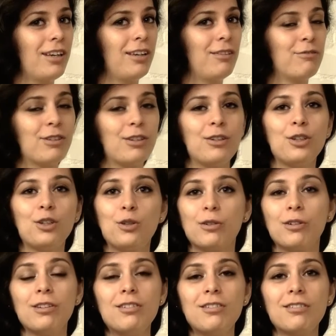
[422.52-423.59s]
a very
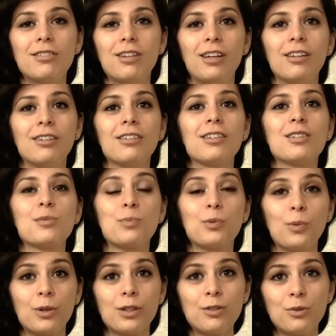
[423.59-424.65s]
curious and
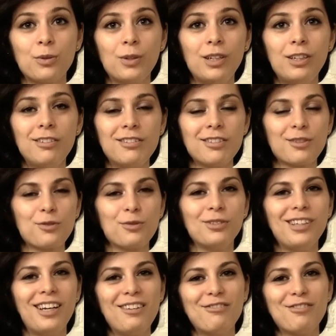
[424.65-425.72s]
exploratory
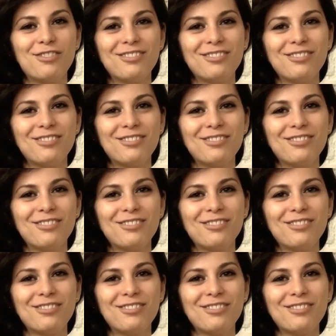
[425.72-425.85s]
sexual life.